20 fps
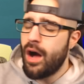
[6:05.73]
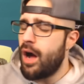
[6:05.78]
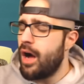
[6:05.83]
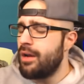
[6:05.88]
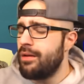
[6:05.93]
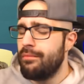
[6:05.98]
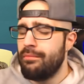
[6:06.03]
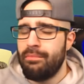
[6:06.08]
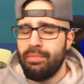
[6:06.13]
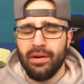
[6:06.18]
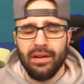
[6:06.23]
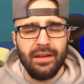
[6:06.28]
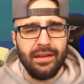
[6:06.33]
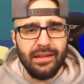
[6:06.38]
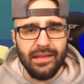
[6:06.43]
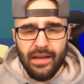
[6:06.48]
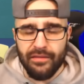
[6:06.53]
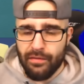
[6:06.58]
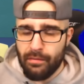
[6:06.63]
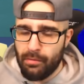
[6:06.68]

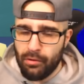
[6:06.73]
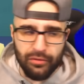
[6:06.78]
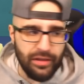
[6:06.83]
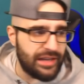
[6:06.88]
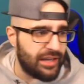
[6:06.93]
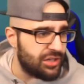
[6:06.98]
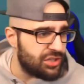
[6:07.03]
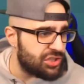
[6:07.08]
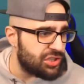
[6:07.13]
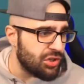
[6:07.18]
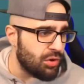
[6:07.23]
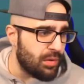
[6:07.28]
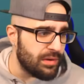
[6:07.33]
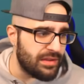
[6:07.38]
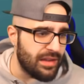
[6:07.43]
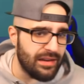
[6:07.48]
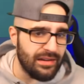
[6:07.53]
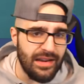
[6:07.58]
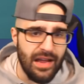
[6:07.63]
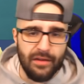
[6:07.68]
Unbelievable. They could shoot
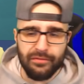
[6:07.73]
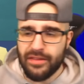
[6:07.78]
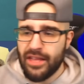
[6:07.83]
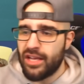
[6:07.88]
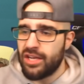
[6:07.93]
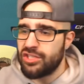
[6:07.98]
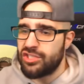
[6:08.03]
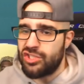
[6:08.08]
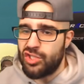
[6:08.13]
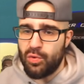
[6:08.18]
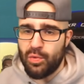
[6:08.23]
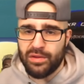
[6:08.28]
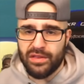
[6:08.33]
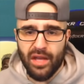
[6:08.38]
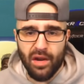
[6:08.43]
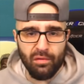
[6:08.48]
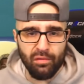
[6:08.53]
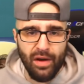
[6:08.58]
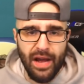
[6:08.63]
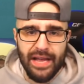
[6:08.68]
with their left. They could shoot with
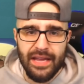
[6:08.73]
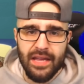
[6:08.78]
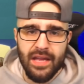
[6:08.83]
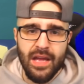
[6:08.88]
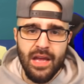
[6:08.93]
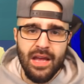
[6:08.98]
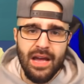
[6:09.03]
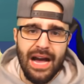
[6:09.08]
their right.